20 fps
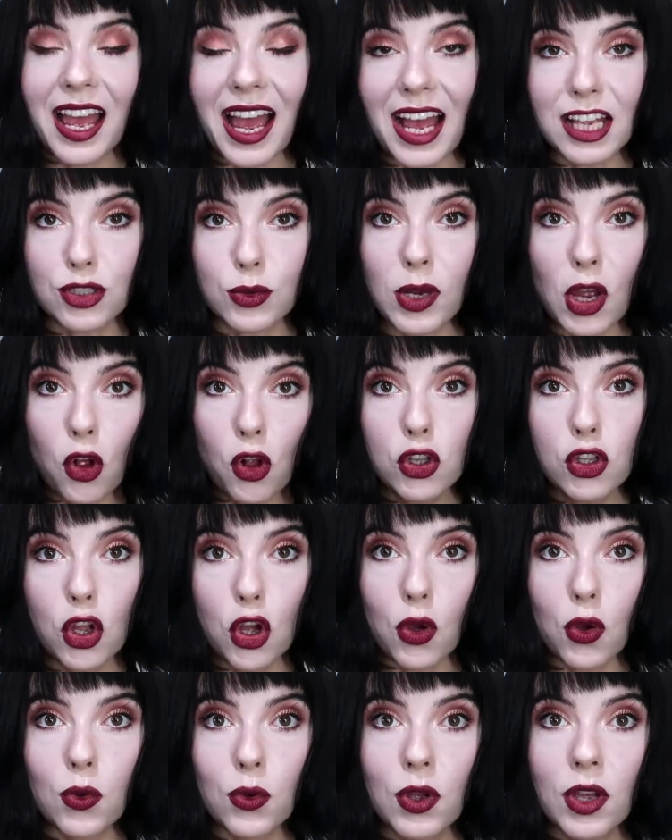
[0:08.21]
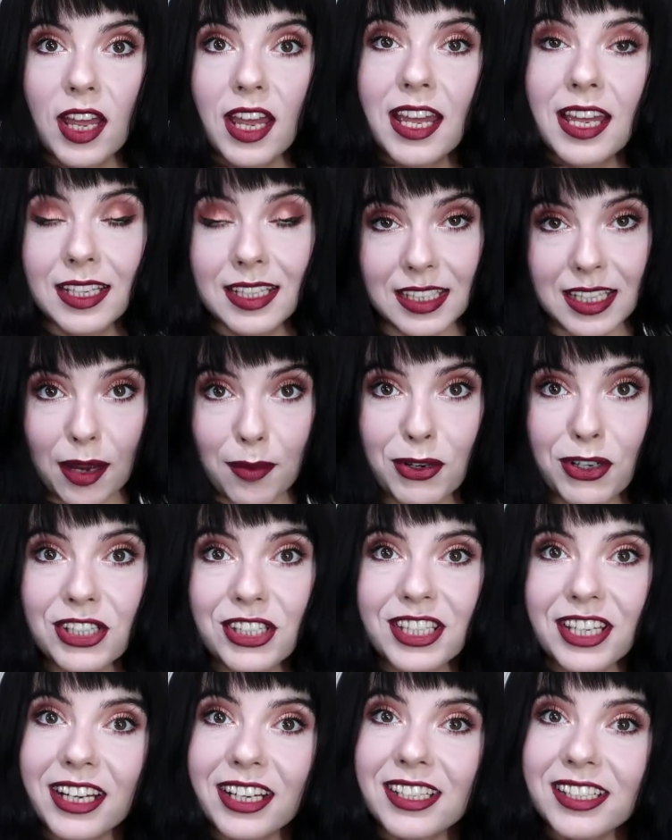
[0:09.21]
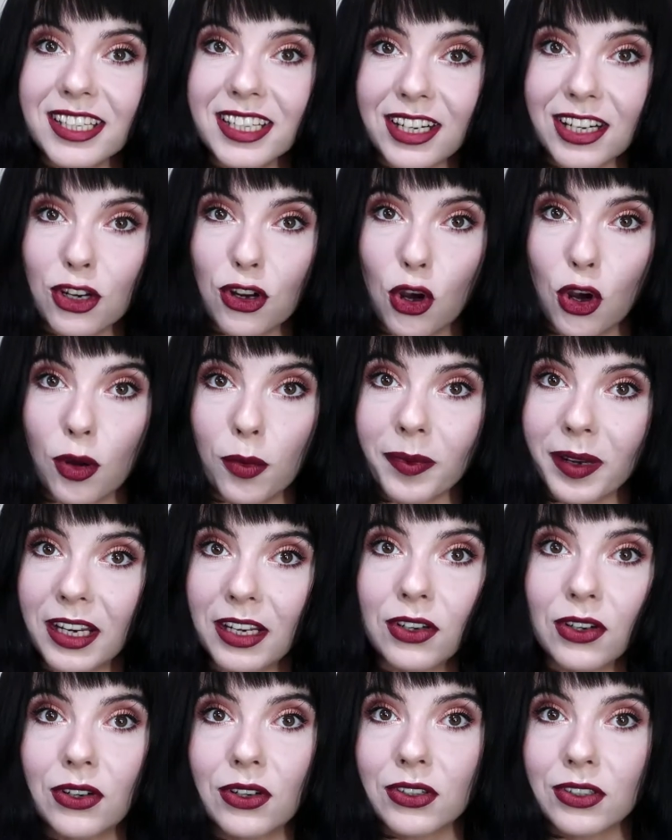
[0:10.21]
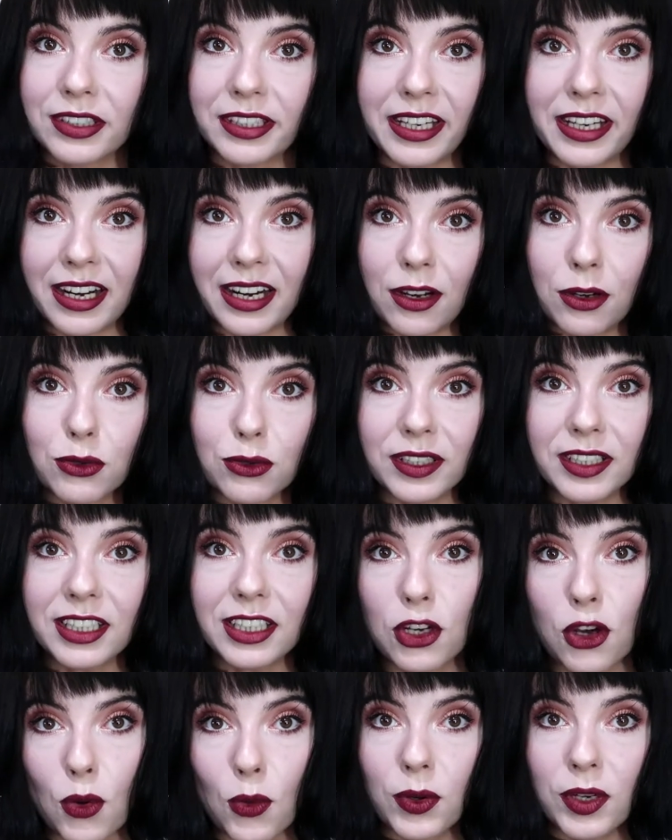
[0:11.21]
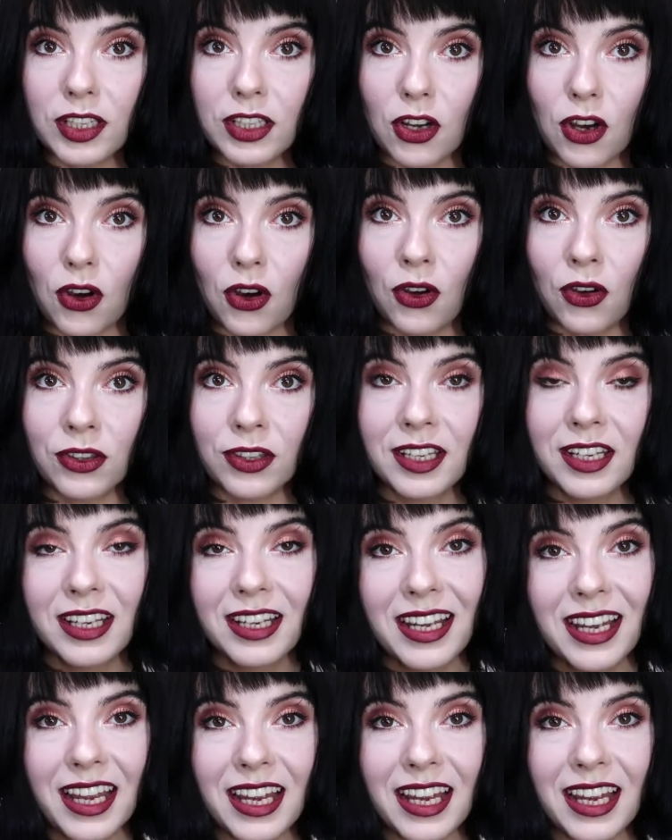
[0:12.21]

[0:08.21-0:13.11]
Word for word: As we all know, summer sales are coming or they are already going on